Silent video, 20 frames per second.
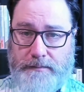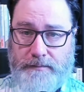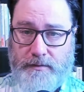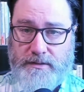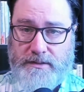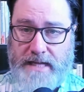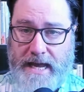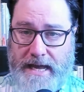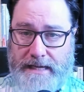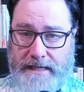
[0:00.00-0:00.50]

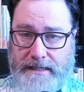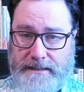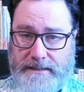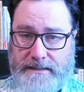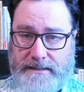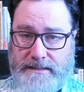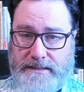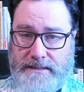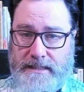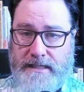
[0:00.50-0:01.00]

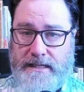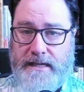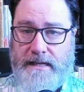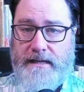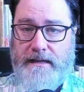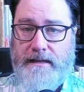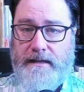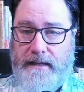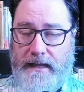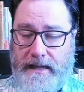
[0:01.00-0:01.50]
protagonist
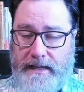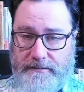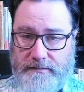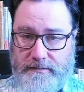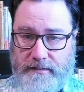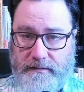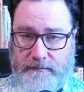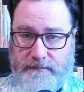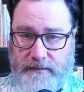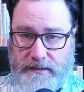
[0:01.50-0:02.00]

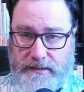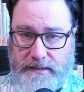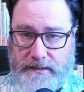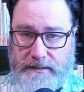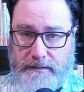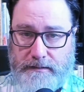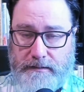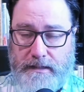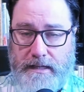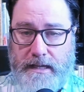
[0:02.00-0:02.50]
and the
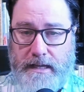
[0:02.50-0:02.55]
villain.